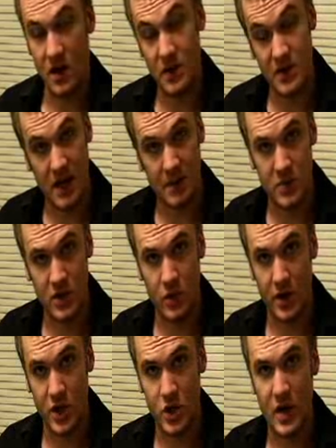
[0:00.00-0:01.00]
other times where
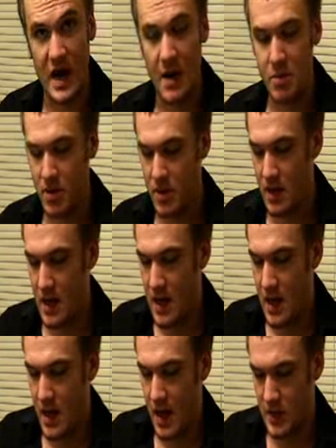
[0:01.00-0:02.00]
you want to trap
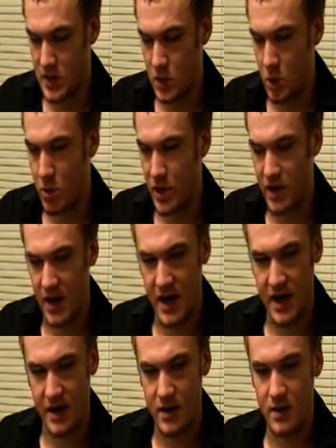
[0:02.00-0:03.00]
and slow play your
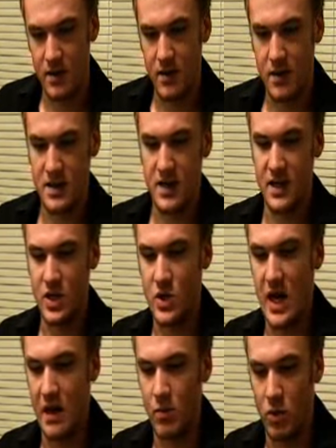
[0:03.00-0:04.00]
hand to
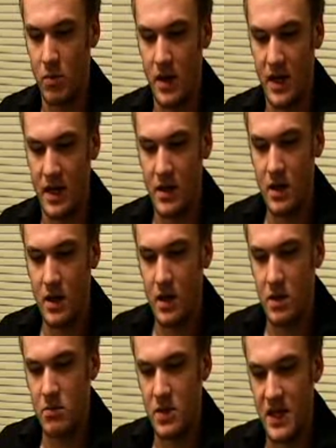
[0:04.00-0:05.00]
extract more money,
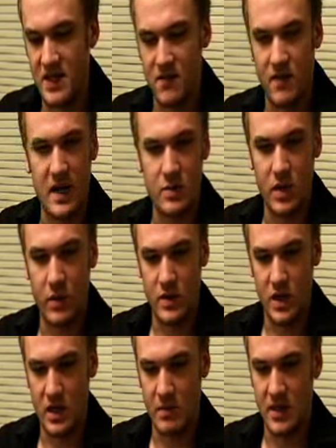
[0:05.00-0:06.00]
but that's advanced play.
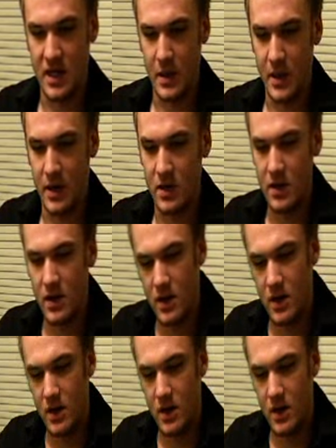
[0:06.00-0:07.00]
We'll talk about that later.
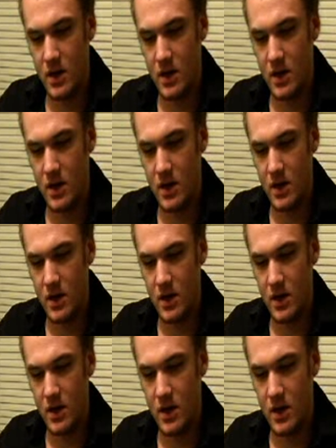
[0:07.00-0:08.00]
So we've covered